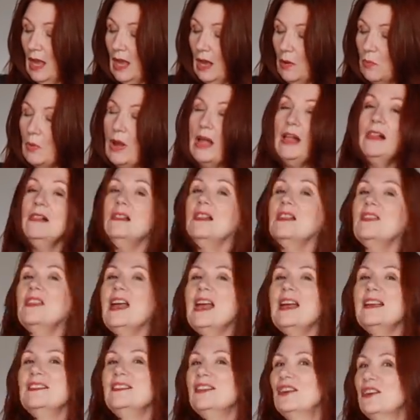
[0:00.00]
Well,
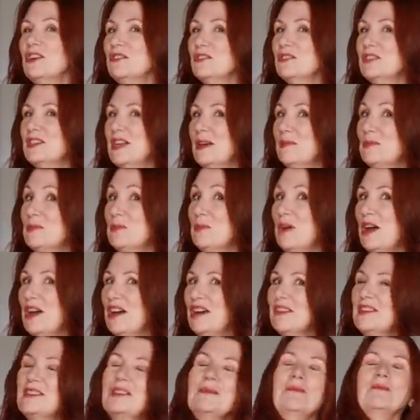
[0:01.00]
that as a concept
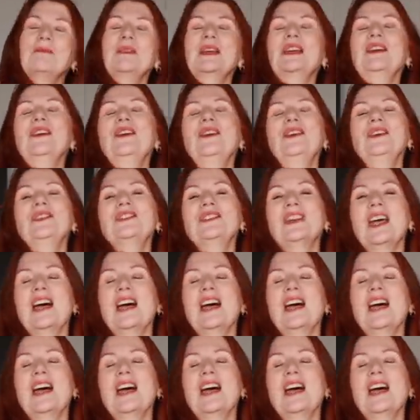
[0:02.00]
worked because